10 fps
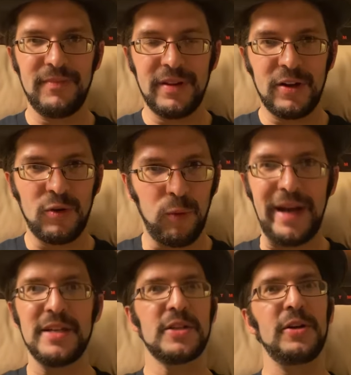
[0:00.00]

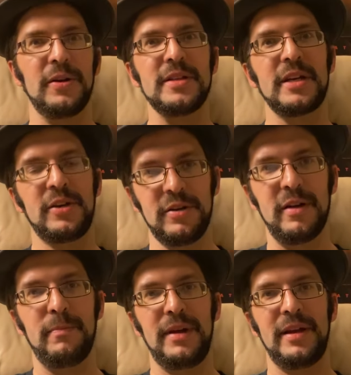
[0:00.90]
quite as good as it could
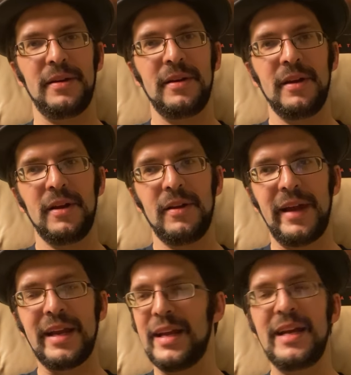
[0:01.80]
have been.
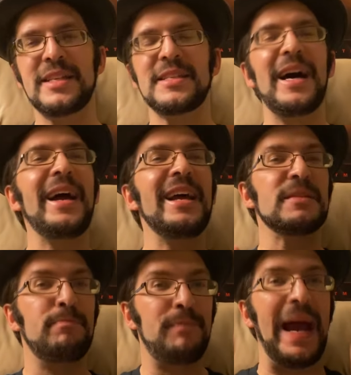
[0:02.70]
Like, it's not as
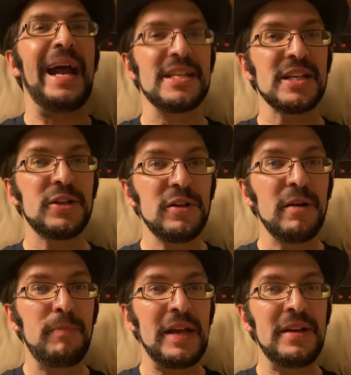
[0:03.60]
bad as it could
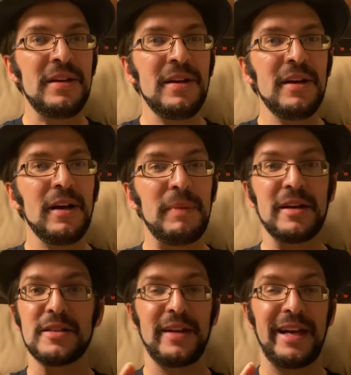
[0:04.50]
have been,
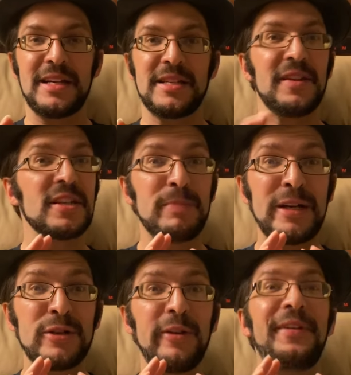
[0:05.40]
because, like I said, the
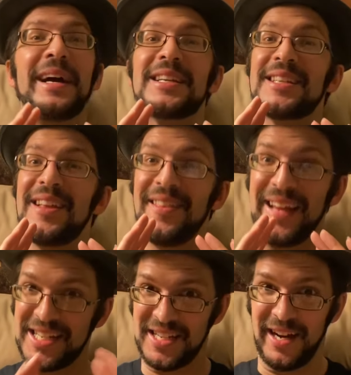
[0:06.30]
special effects,
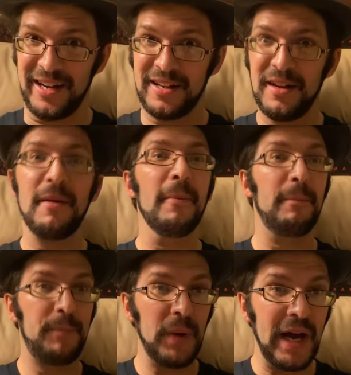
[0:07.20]
they suck.
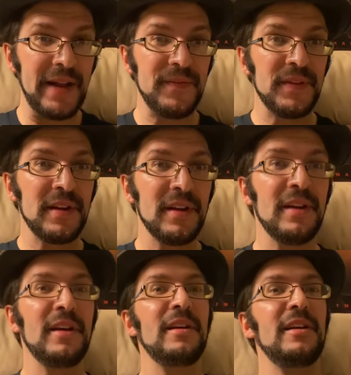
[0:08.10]
But,
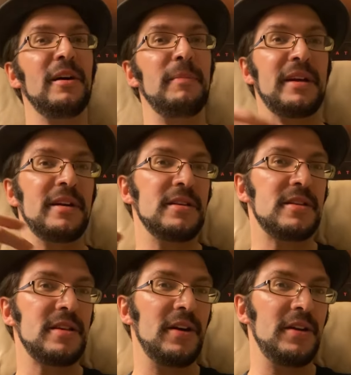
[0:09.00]

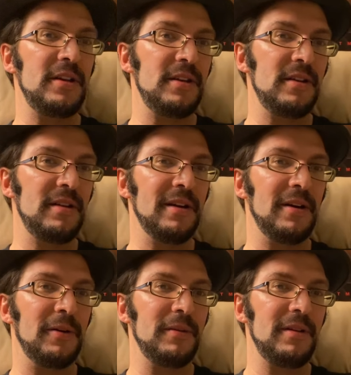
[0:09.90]
because,
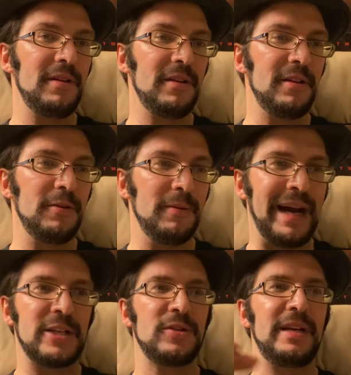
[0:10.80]
you
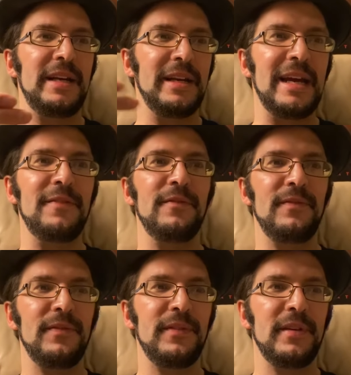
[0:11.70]
actually get
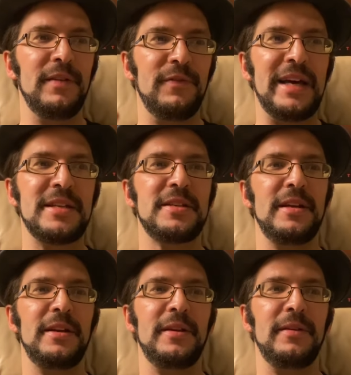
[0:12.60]

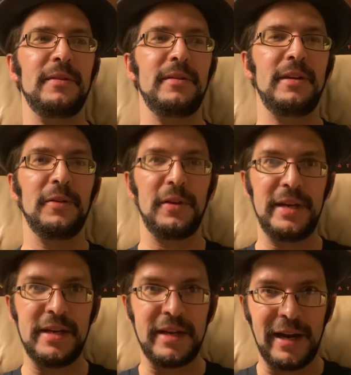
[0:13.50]
invested in, the
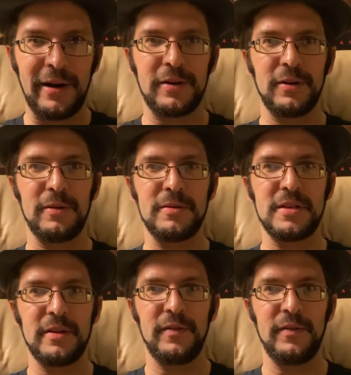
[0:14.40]
lead characters of